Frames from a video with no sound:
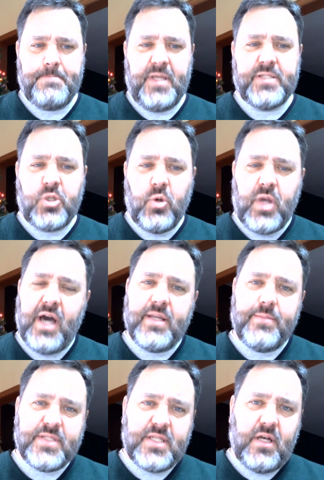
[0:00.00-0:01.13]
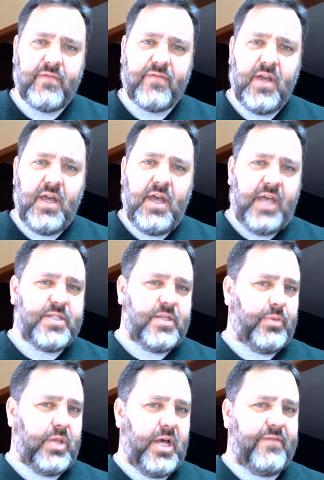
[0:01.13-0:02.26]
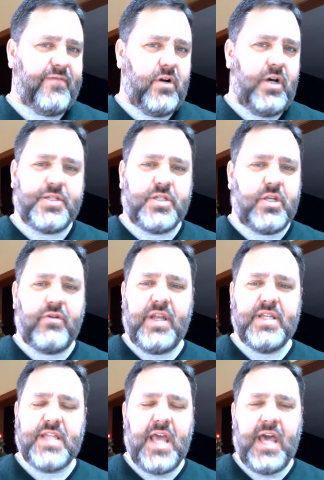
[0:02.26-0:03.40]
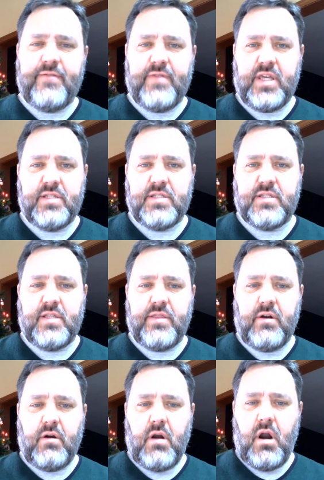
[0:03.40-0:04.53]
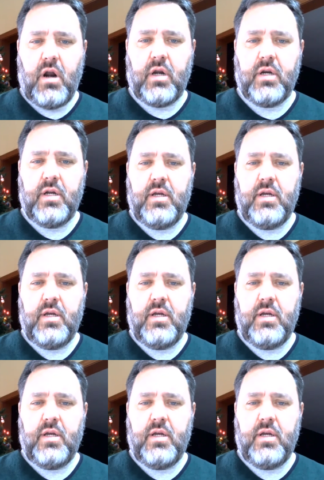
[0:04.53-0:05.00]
And so God himself has supplied for us the greatest advocates that there are,